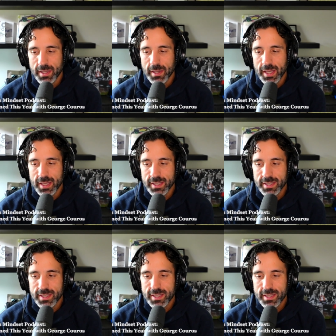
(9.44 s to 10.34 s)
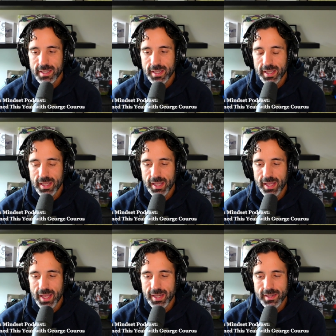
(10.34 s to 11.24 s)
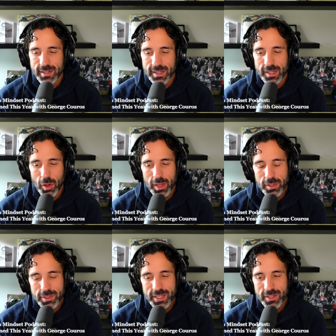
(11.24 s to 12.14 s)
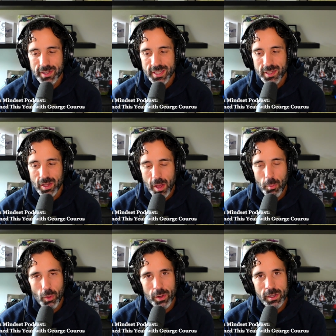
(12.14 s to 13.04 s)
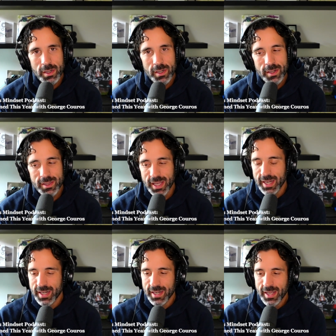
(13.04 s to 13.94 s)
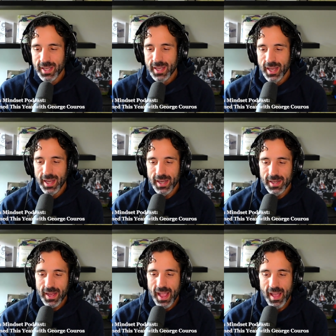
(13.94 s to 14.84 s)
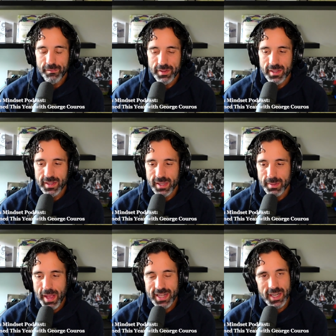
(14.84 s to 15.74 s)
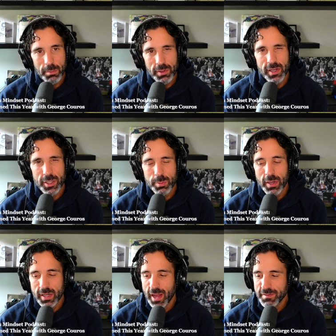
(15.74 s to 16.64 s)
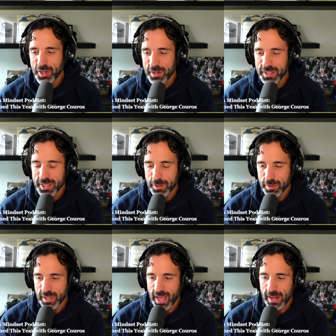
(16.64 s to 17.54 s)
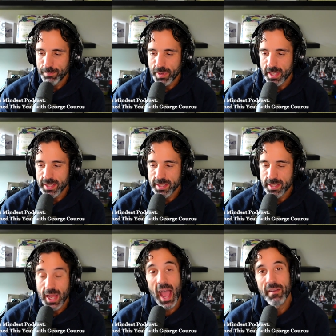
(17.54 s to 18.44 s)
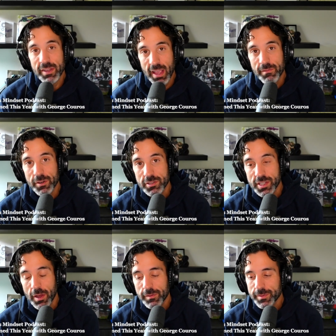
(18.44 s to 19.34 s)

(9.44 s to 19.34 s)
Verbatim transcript: is, and you know, I used to do this a lot more than I have in the past couple of years, but I've started to do it again, is to advocate for yourself.